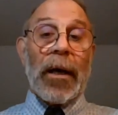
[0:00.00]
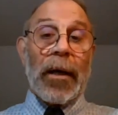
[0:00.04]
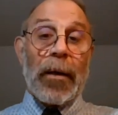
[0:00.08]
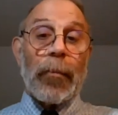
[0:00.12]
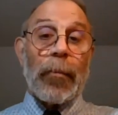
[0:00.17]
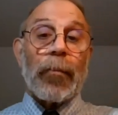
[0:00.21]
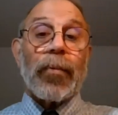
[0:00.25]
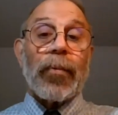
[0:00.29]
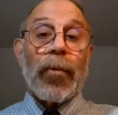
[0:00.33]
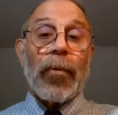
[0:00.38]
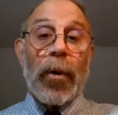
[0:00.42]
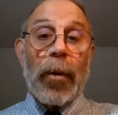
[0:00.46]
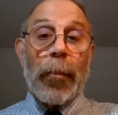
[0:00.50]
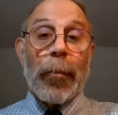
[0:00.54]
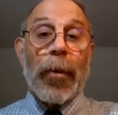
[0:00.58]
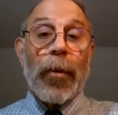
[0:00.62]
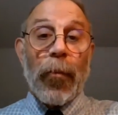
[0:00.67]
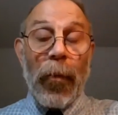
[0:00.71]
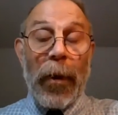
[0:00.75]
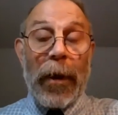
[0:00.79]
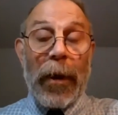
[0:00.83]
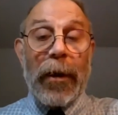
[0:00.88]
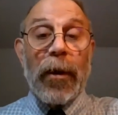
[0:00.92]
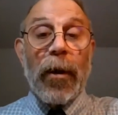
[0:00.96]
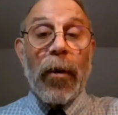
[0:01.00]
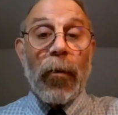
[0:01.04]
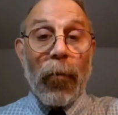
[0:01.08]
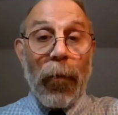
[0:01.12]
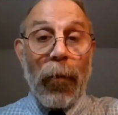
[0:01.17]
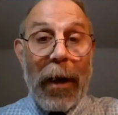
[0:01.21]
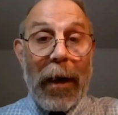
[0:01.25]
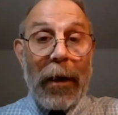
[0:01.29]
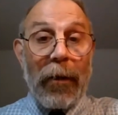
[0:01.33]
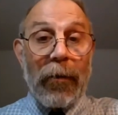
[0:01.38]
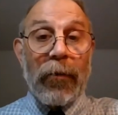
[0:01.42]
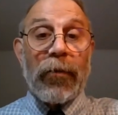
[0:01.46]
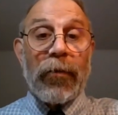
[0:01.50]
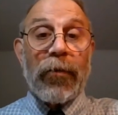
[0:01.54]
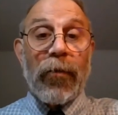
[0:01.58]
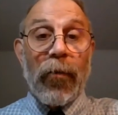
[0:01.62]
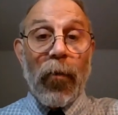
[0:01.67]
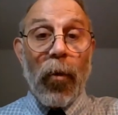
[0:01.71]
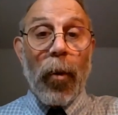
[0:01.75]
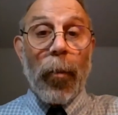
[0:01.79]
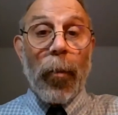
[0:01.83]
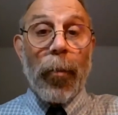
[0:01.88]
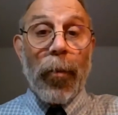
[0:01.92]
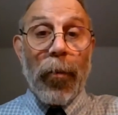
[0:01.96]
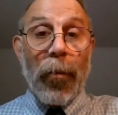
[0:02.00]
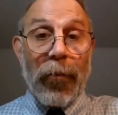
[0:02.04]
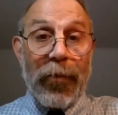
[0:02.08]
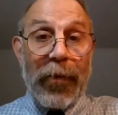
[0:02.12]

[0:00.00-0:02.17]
unemployment rate around 4%.